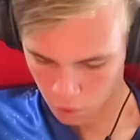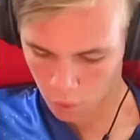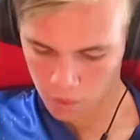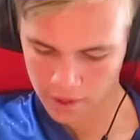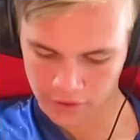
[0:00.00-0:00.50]

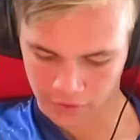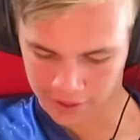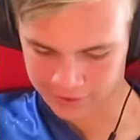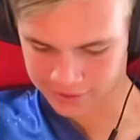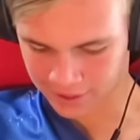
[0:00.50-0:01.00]
Oh, another
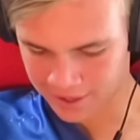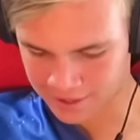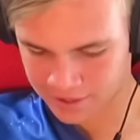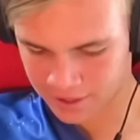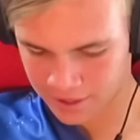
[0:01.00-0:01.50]
icon,
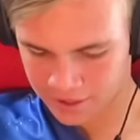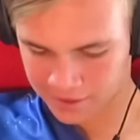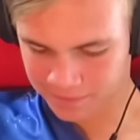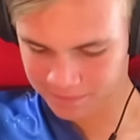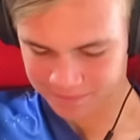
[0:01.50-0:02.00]
guys.
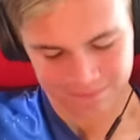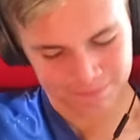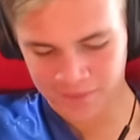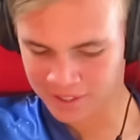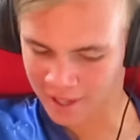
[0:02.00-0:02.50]

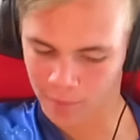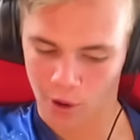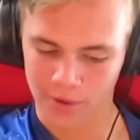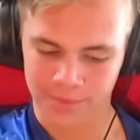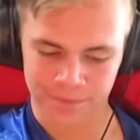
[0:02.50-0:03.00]
Come
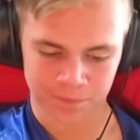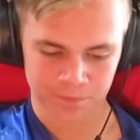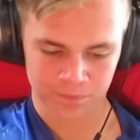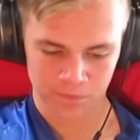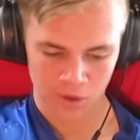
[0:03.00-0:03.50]
on.
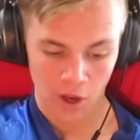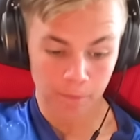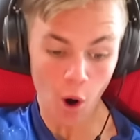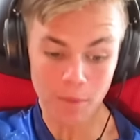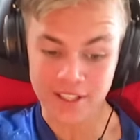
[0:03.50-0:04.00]

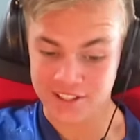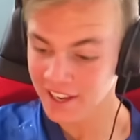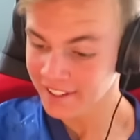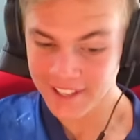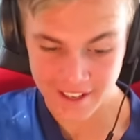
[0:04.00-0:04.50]

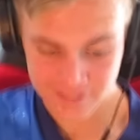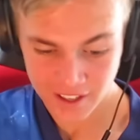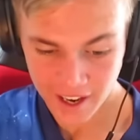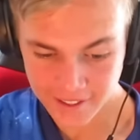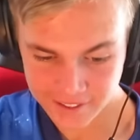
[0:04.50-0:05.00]
Moments! Yes,
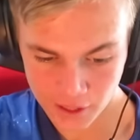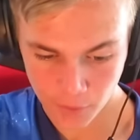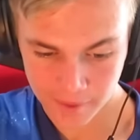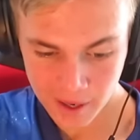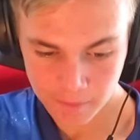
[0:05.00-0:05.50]
that's another
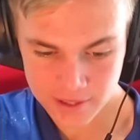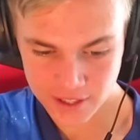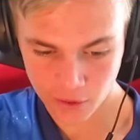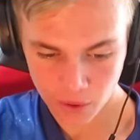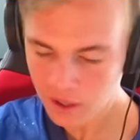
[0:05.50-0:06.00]
one.
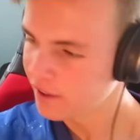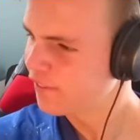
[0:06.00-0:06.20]
Brazil,